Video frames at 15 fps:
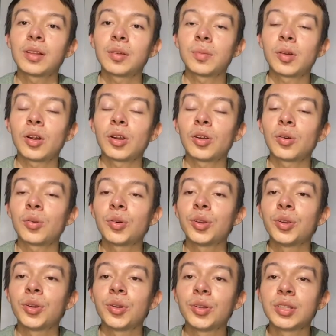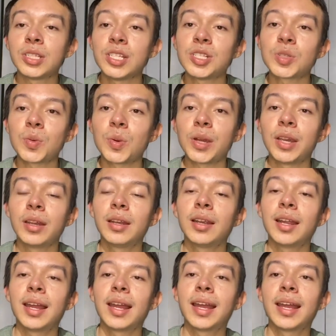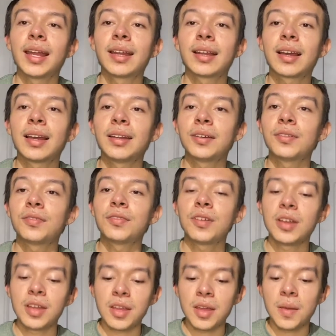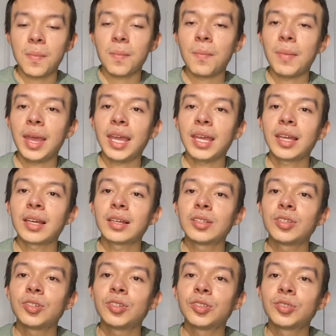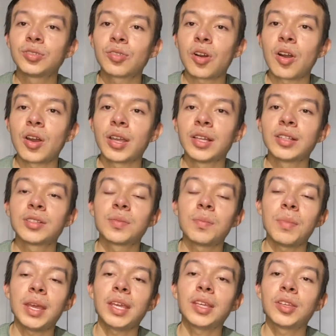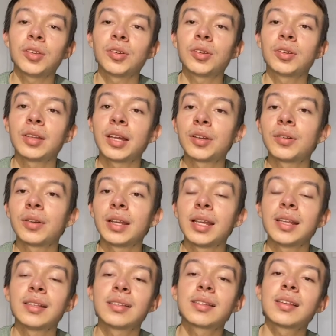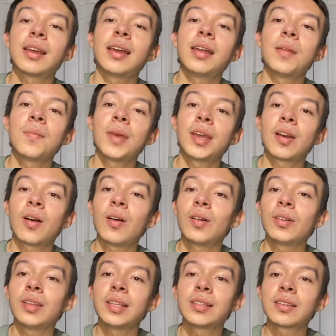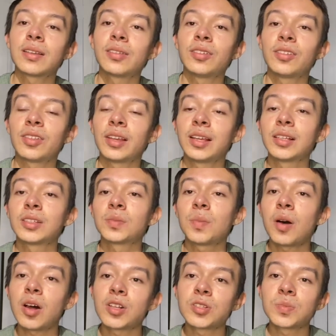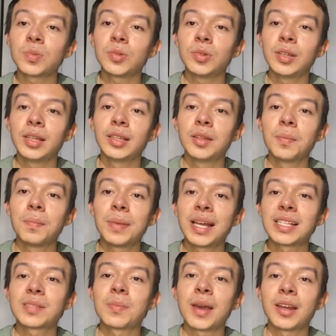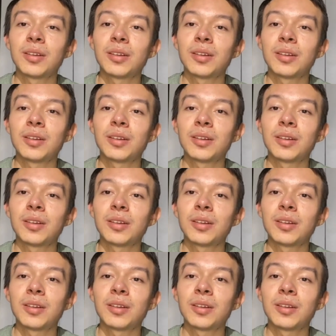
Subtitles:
bar or your T-square and kind of make your drawings, make your letterings, and make all these other things possible in the best manner.